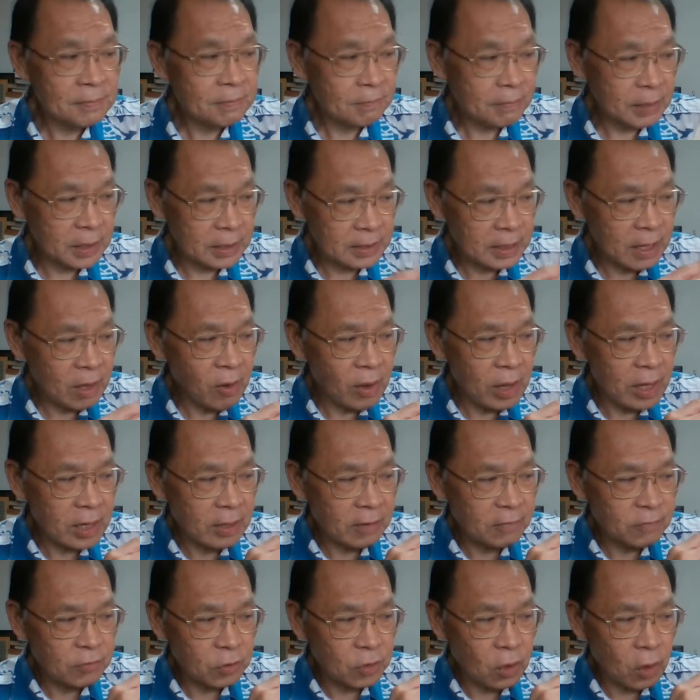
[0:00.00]
but now I
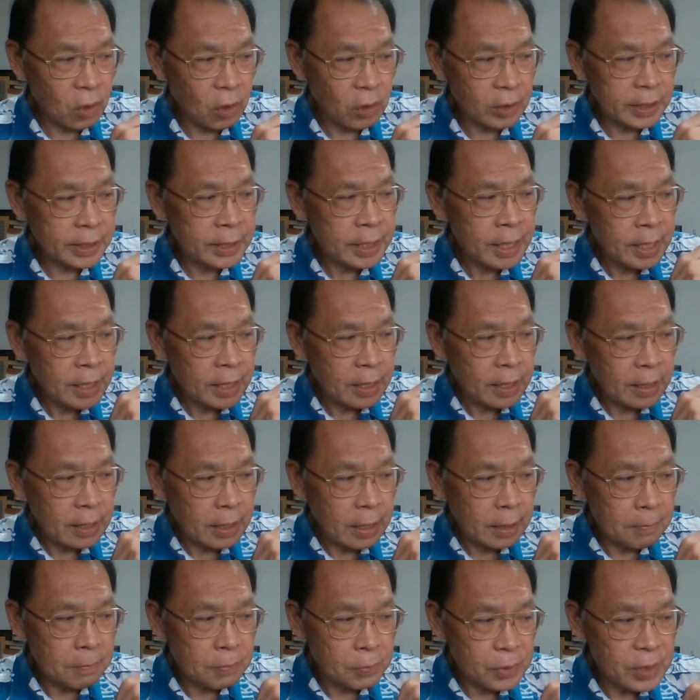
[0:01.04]
love to call it
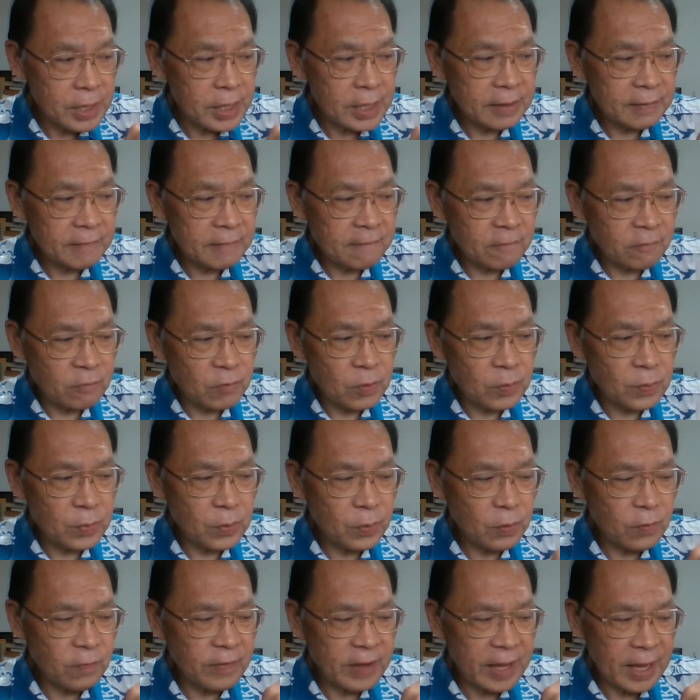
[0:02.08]
a brilliant
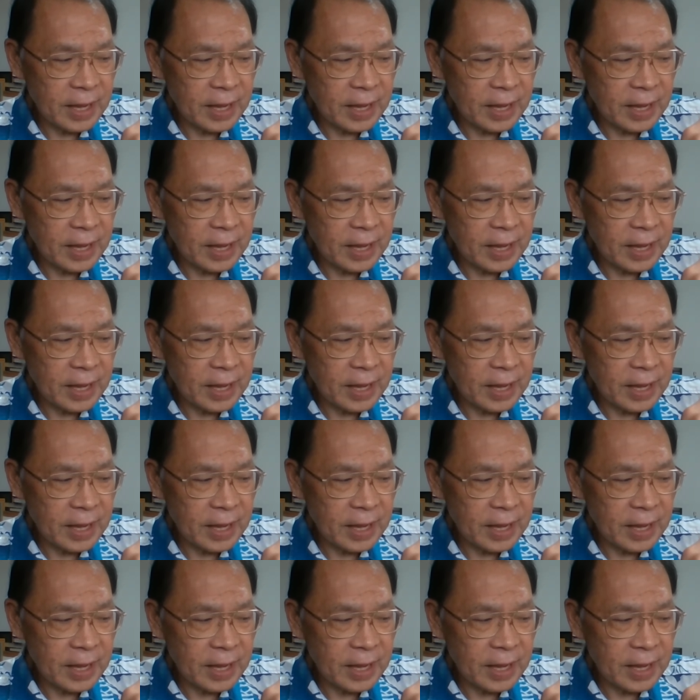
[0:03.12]
foolproof